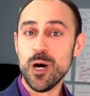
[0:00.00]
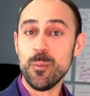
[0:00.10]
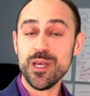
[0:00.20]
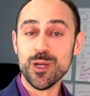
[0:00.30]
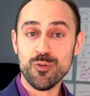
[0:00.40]

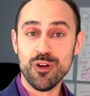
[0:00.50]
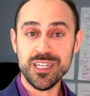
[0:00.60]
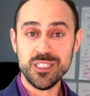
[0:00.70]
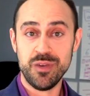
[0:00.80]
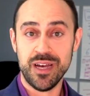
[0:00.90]
helping your
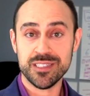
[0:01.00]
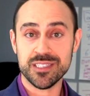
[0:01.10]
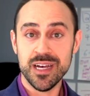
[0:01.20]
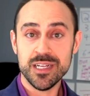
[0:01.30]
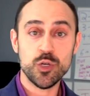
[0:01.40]

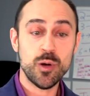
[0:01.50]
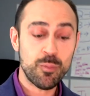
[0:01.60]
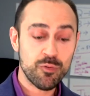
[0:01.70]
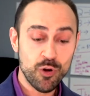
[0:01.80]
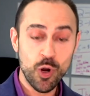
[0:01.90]
prospects to
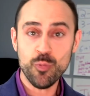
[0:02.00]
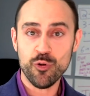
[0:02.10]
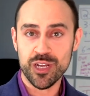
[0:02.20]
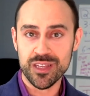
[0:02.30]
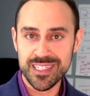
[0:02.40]

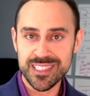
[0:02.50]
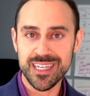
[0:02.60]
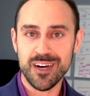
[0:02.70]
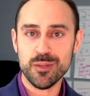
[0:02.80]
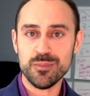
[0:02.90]
appropriately
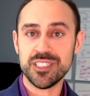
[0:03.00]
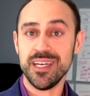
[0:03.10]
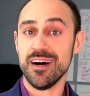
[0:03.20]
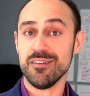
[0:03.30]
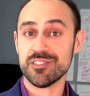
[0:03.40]
sell
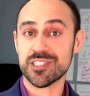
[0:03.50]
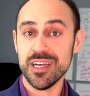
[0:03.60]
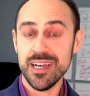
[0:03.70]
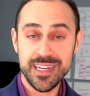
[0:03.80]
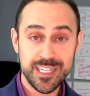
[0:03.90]

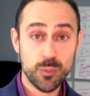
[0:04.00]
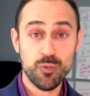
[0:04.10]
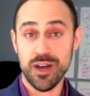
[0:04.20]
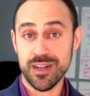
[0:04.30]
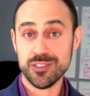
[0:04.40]
themselves into your
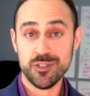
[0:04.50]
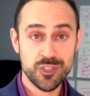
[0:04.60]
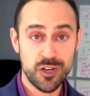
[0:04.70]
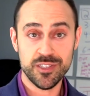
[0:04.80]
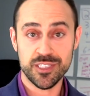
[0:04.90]
products or
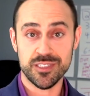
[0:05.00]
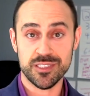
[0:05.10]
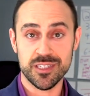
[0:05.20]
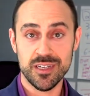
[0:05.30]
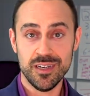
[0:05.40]

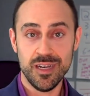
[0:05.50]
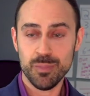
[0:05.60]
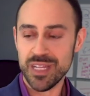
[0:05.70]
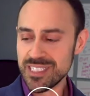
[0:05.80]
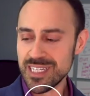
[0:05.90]
services.
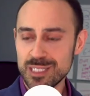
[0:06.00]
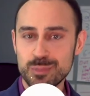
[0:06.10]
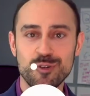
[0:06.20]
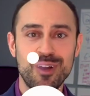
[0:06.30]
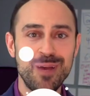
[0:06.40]
Please hit
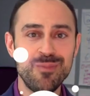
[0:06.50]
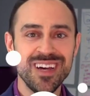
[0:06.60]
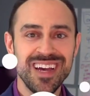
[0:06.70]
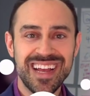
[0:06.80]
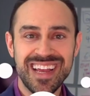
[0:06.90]
subscribe
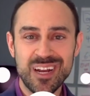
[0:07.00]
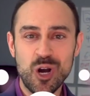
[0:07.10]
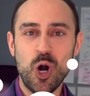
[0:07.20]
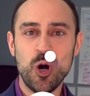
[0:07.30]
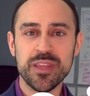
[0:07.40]
and
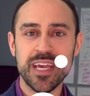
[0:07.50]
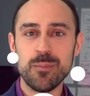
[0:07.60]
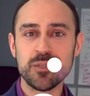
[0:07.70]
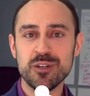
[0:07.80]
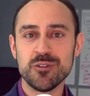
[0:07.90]
get all
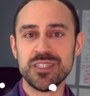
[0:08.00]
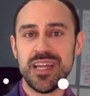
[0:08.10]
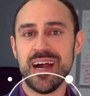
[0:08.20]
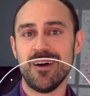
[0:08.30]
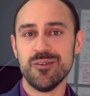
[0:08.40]
the episodes
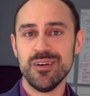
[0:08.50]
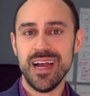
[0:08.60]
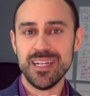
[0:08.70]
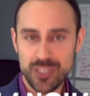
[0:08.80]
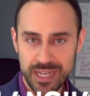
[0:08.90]
now
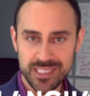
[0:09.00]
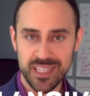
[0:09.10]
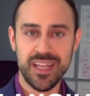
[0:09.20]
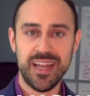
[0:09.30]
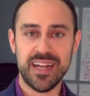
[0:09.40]
at
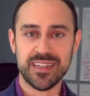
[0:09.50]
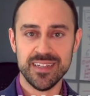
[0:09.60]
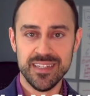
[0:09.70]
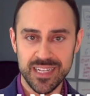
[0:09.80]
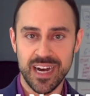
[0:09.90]

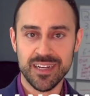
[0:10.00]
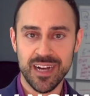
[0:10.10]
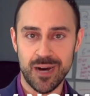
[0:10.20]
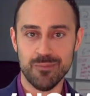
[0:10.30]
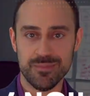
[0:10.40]

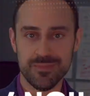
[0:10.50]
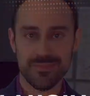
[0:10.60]
jasonlinett.com.